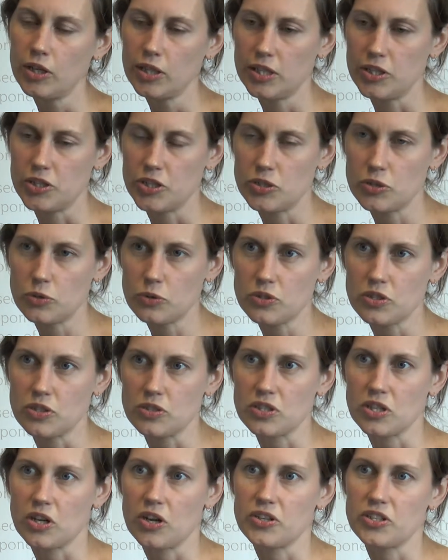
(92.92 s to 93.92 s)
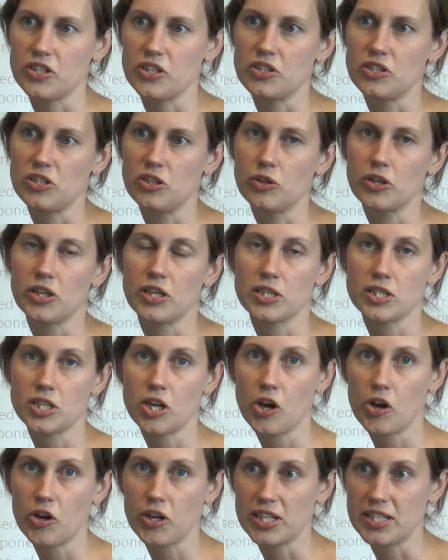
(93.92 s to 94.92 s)
Clinicians also started to look at
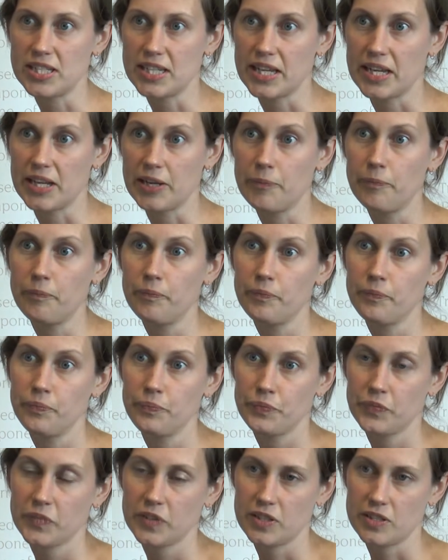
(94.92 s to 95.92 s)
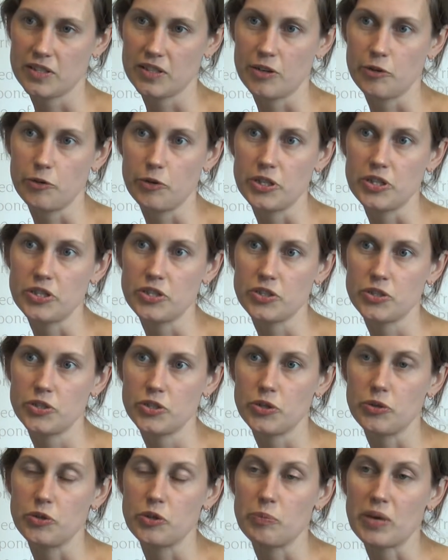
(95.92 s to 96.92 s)
targeting the steroids
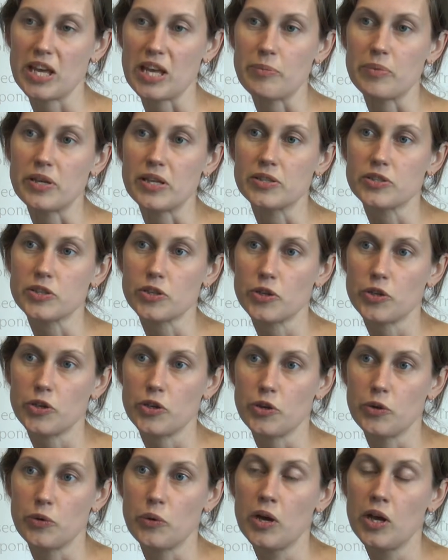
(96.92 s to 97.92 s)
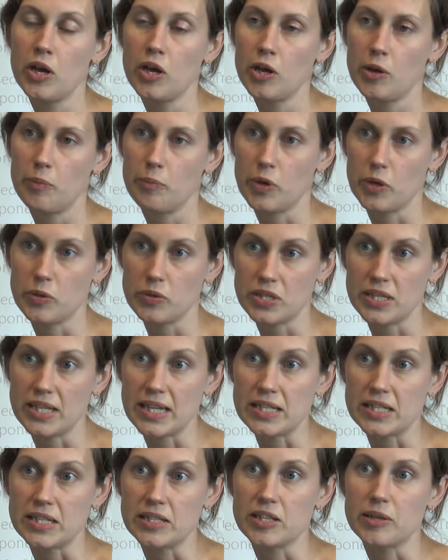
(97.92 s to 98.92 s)
to the babies who most
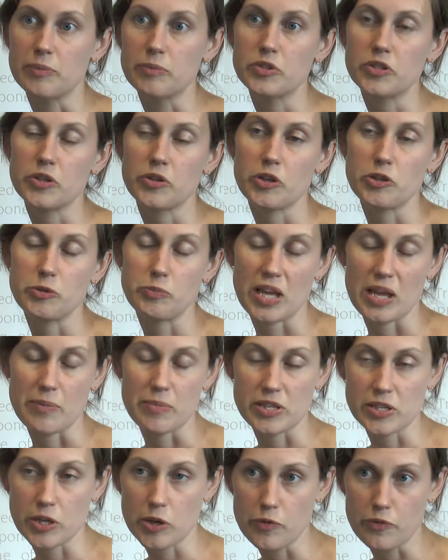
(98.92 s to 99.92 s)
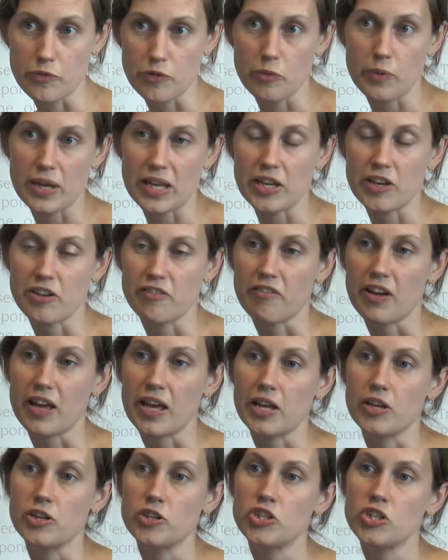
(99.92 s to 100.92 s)
needed them, so those babies over a week of
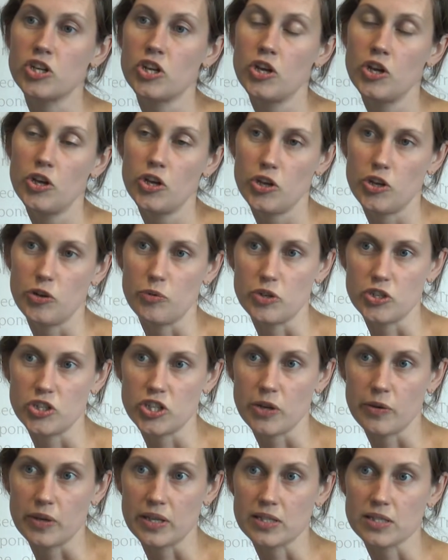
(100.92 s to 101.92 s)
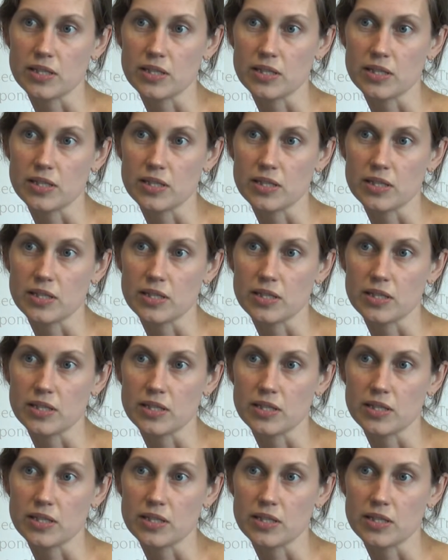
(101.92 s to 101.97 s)
age who were showing